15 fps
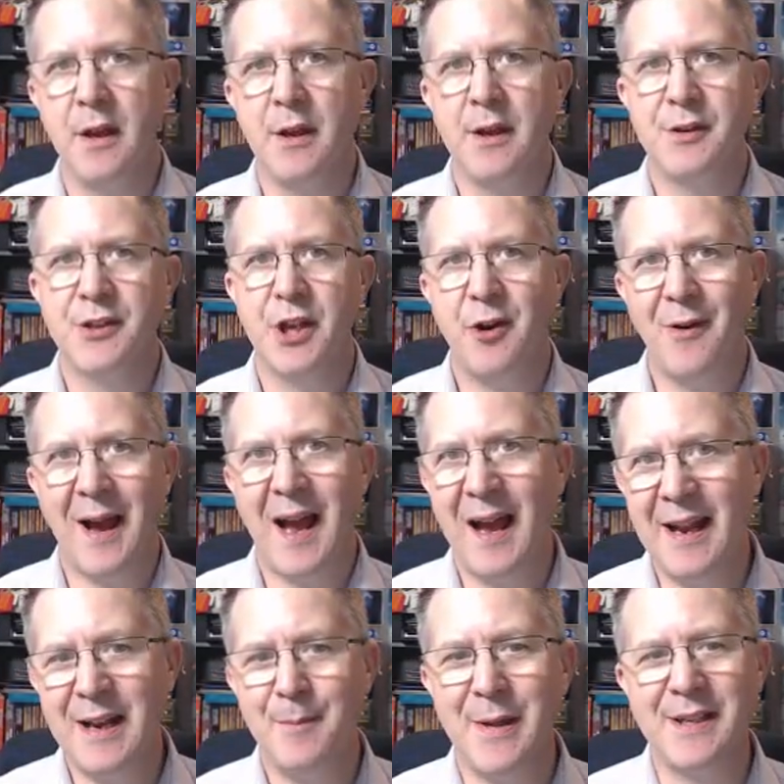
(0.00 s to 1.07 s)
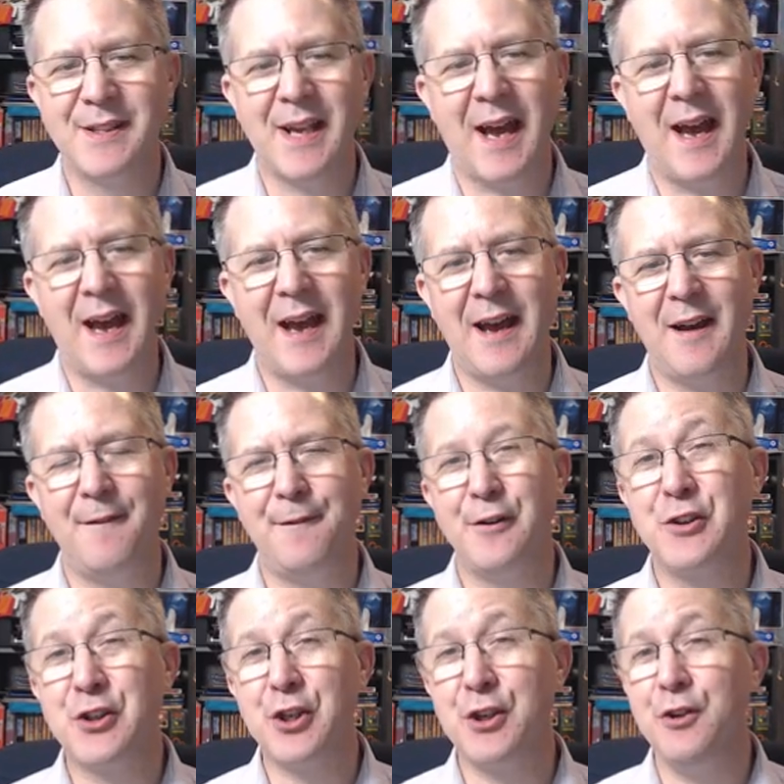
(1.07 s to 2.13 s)
so animists have
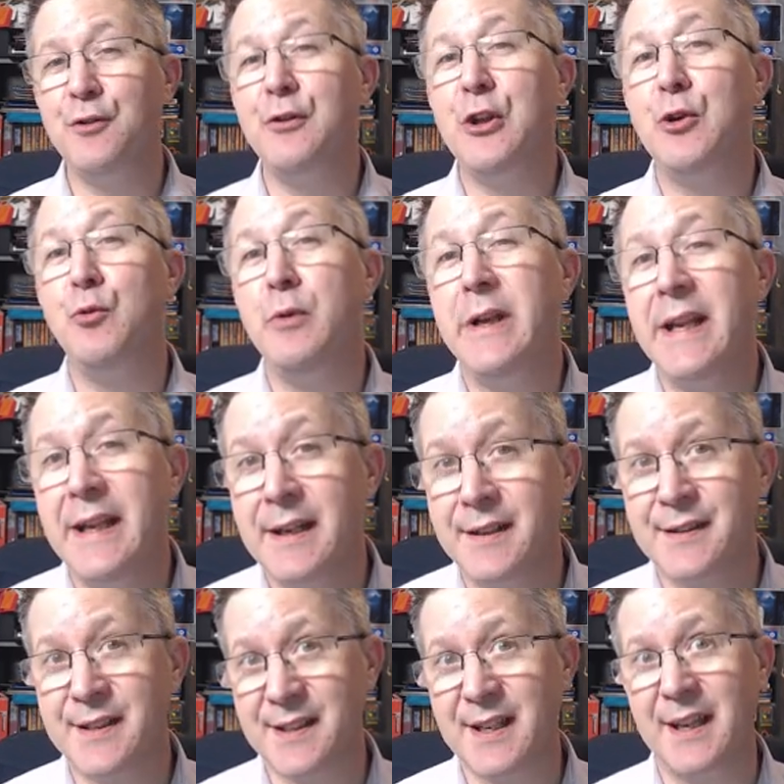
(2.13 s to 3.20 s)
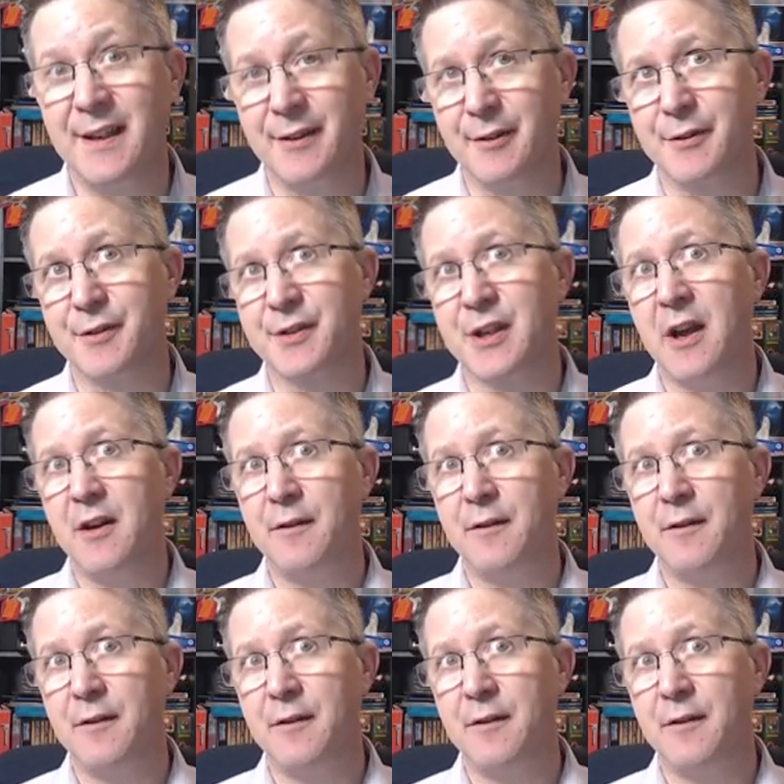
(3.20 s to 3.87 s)
two unique skills